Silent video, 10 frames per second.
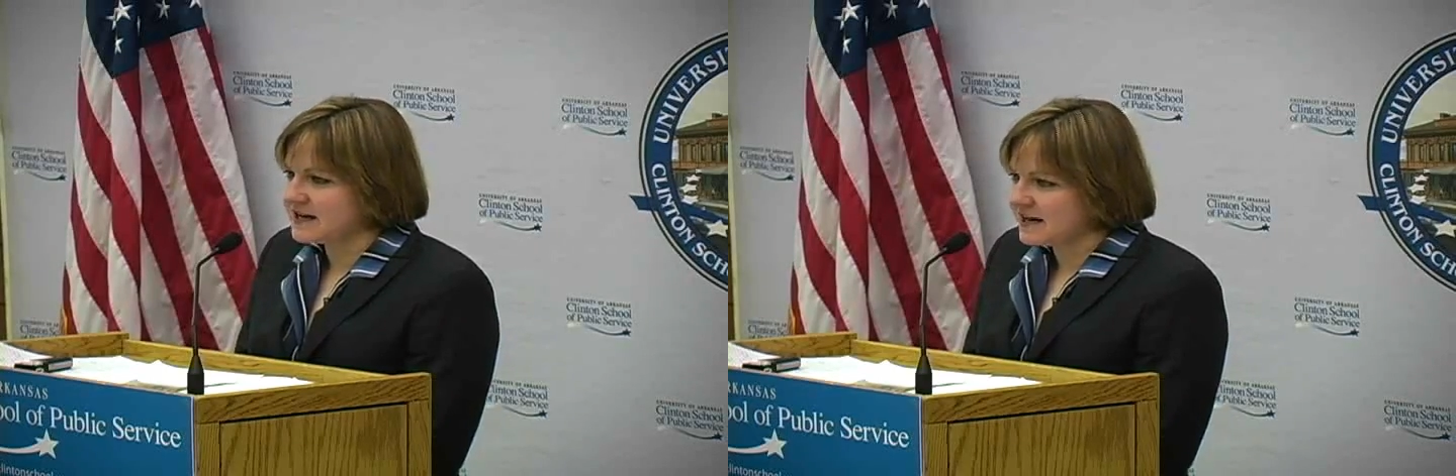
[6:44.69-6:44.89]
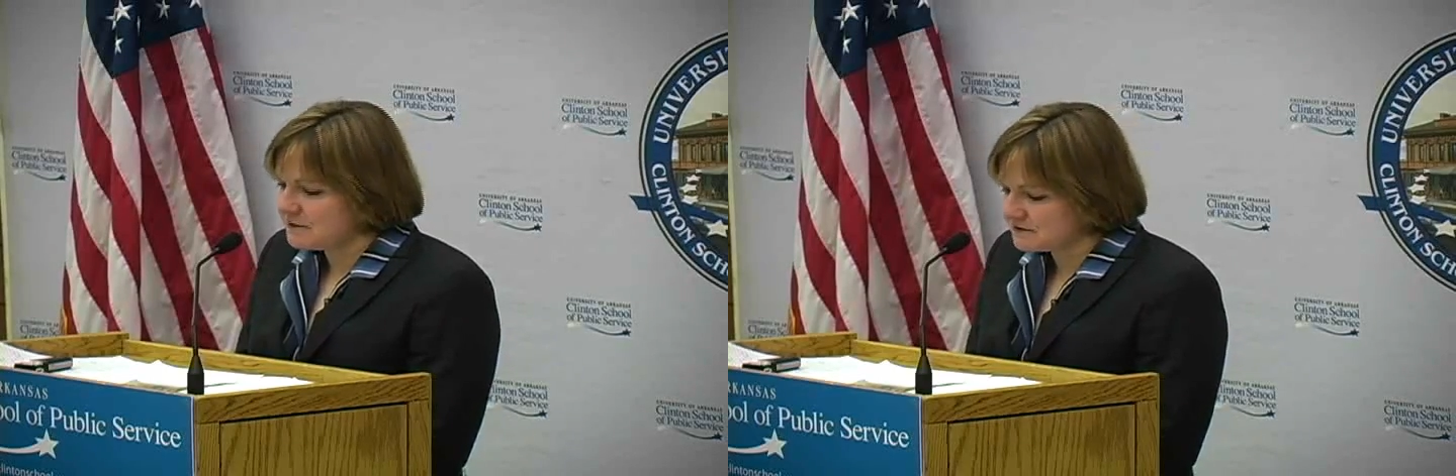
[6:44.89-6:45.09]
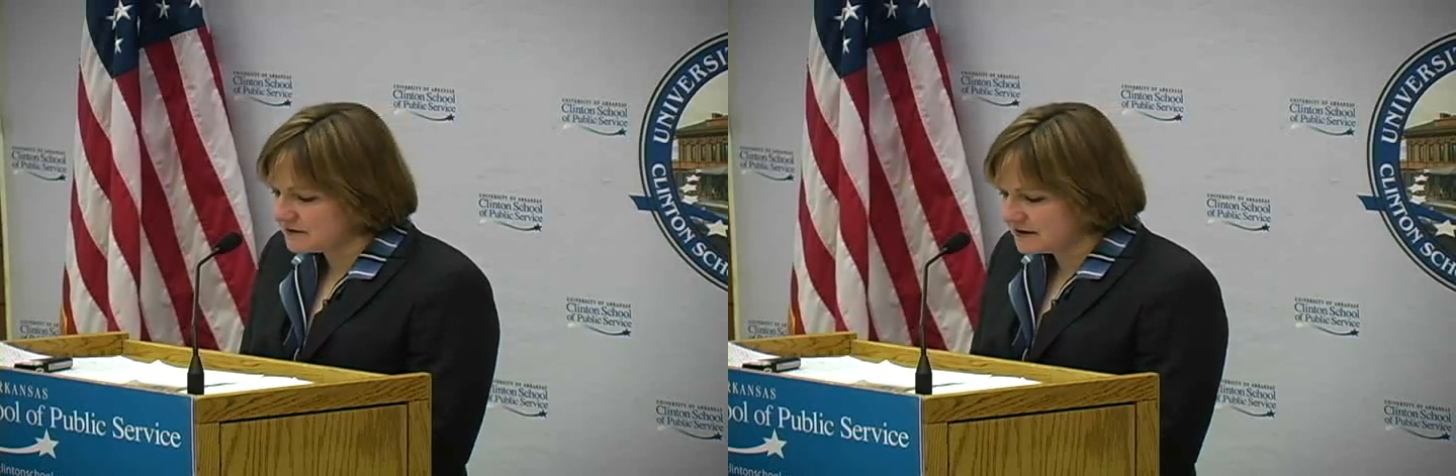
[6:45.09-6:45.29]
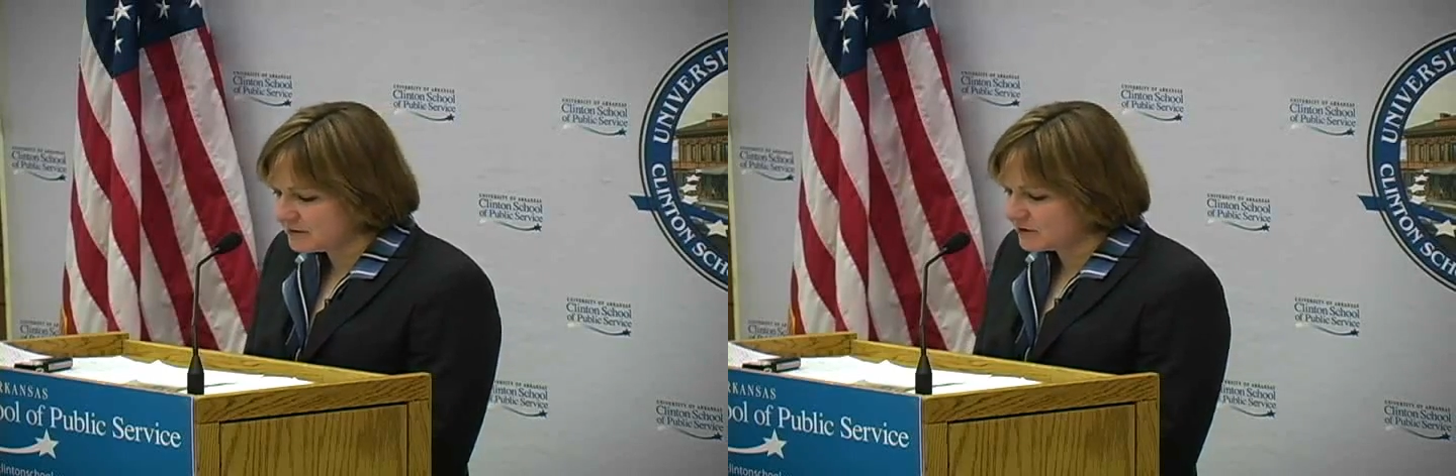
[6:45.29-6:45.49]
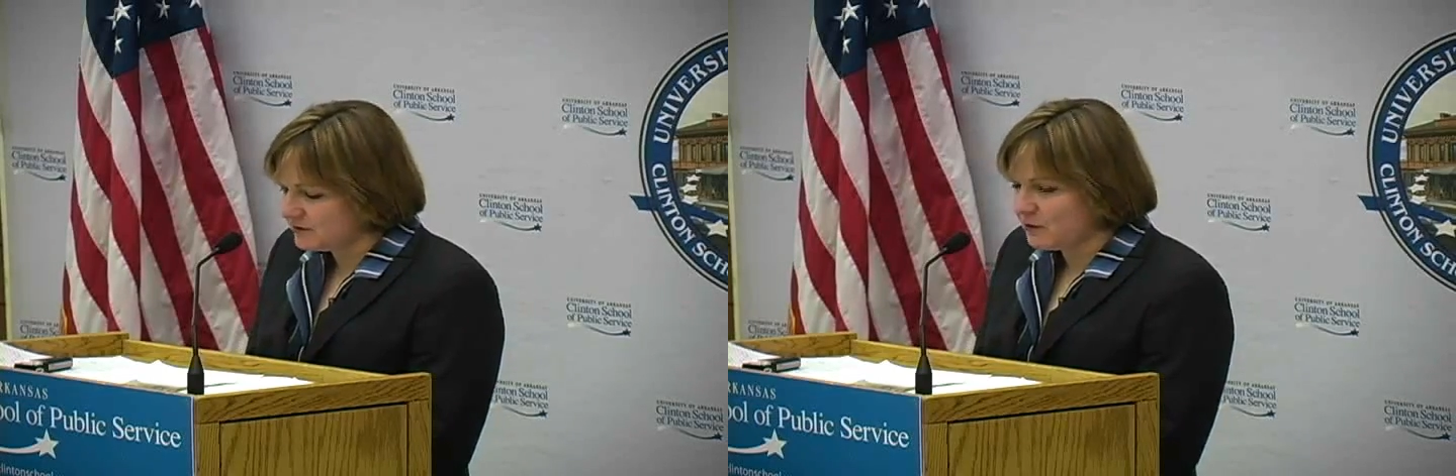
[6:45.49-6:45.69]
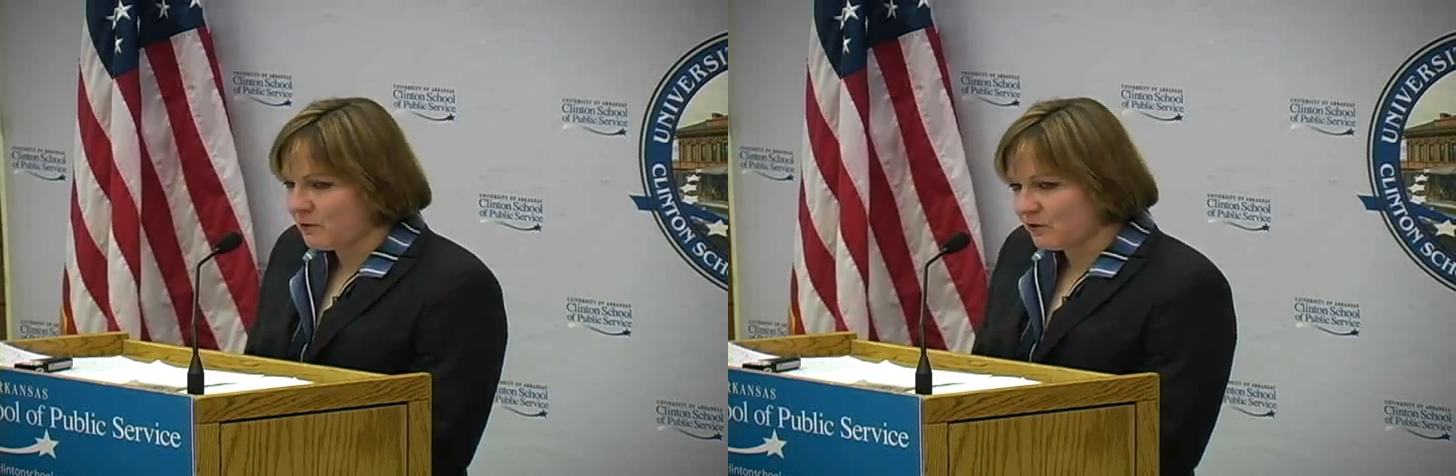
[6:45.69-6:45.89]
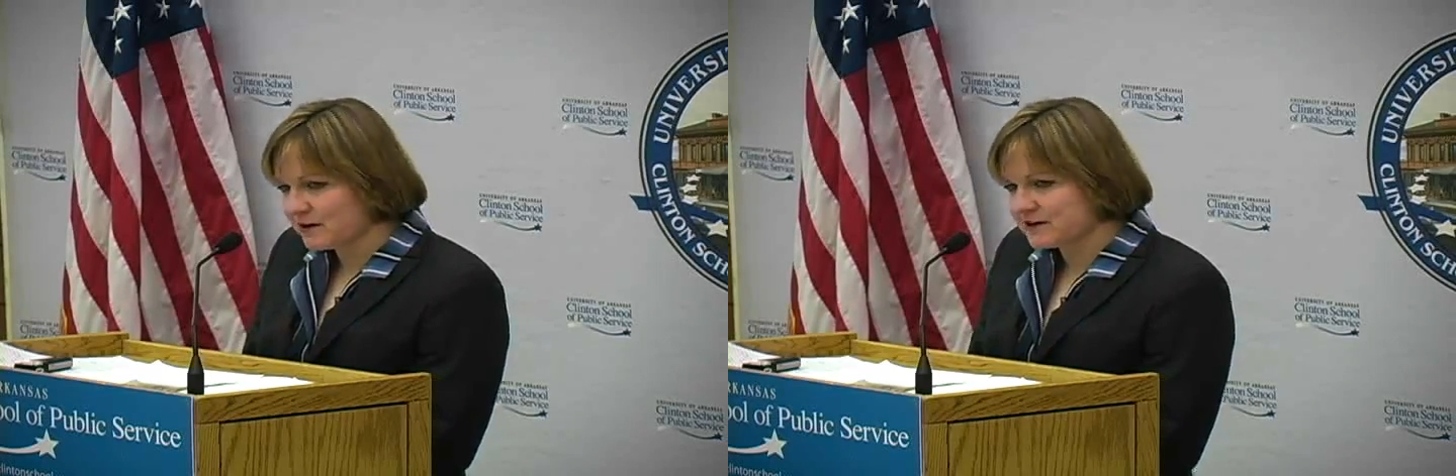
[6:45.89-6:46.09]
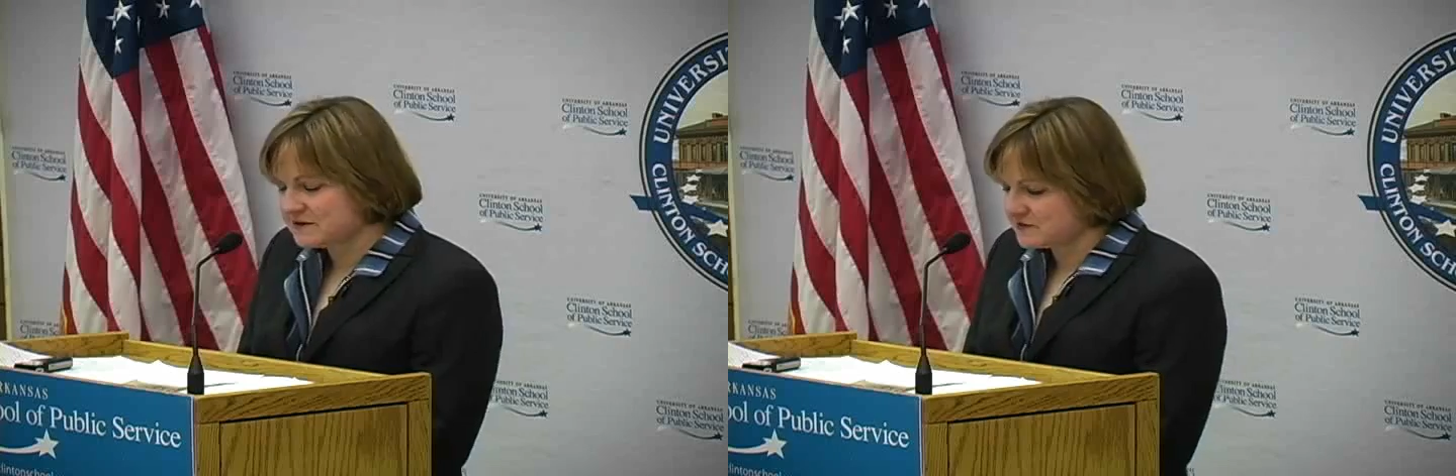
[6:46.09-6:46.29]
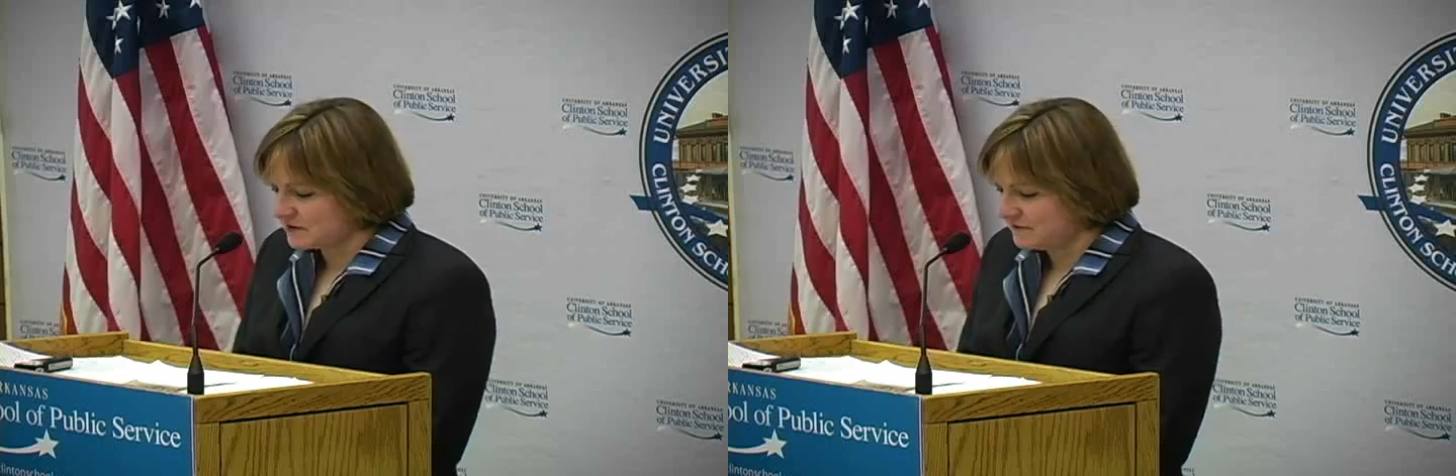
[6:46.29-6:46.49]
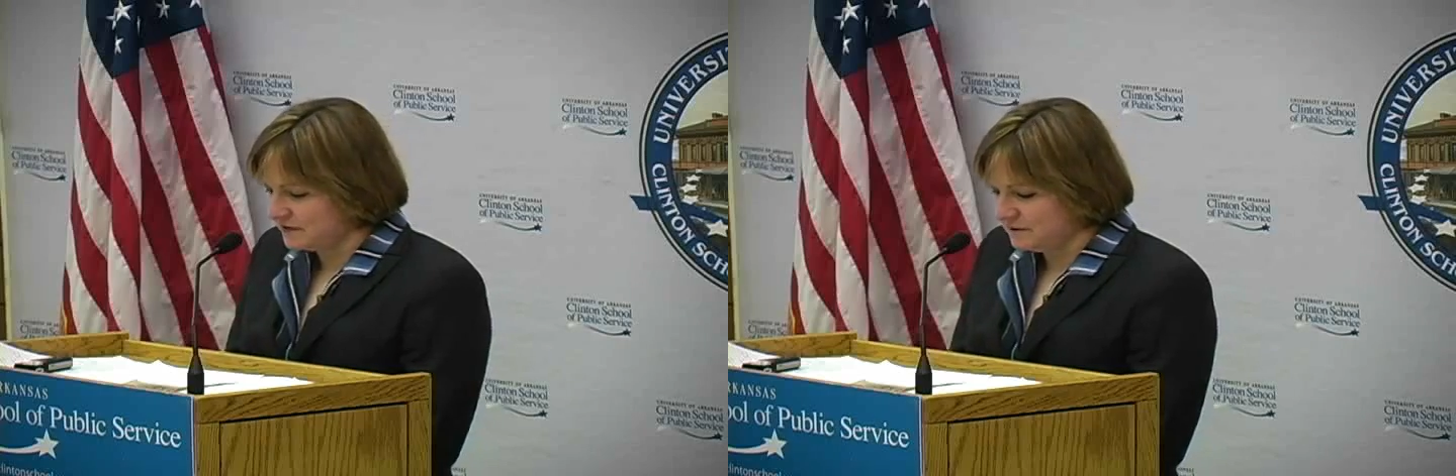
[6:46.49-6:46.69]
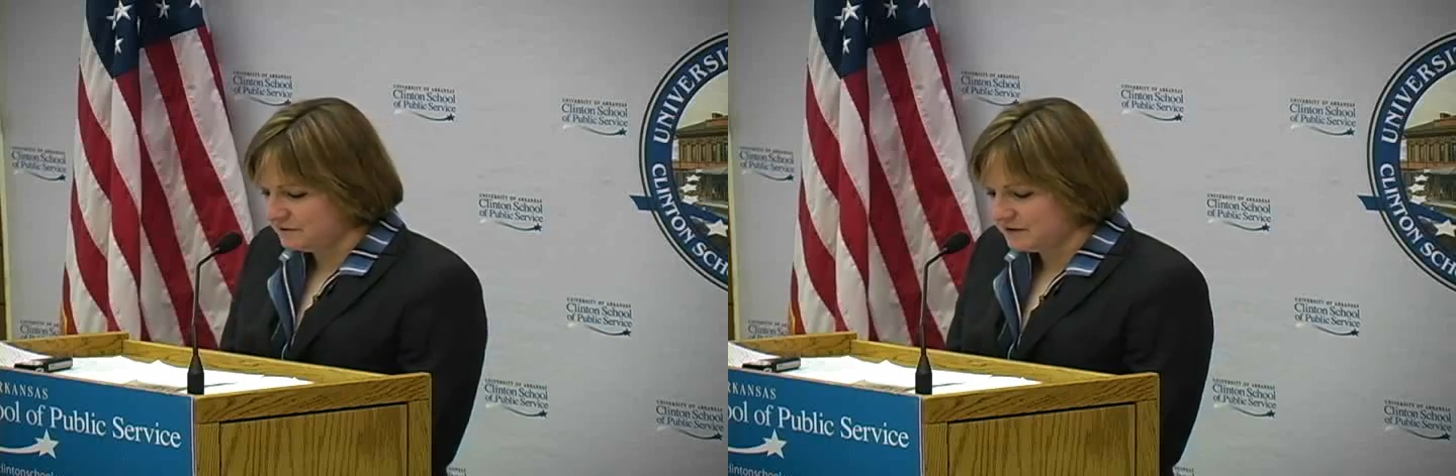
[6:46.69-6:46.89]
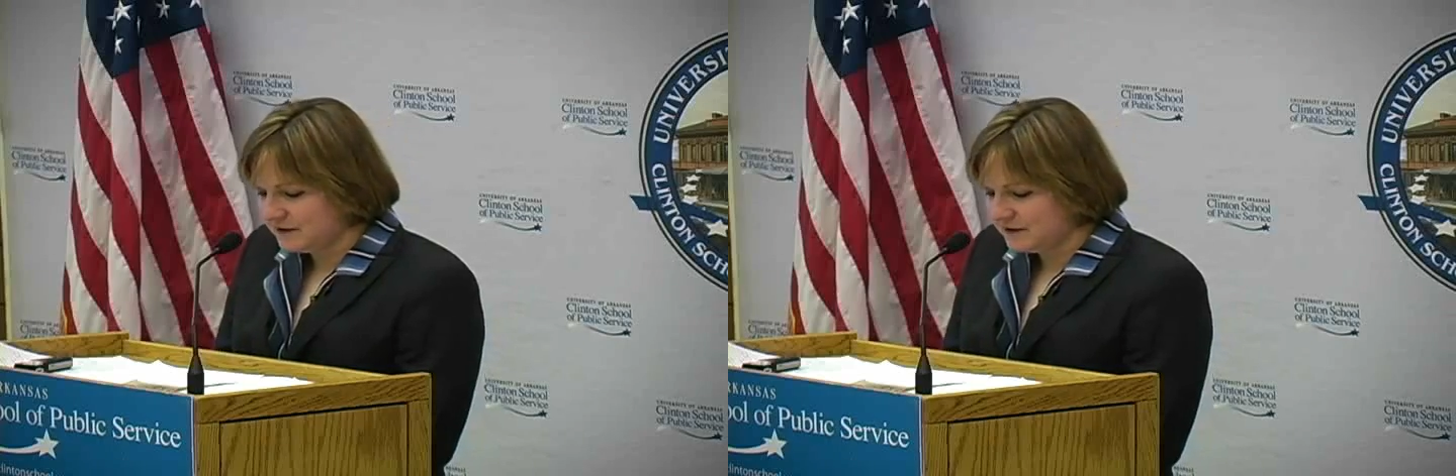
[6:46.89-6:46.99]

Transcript: either a liberal or a conservative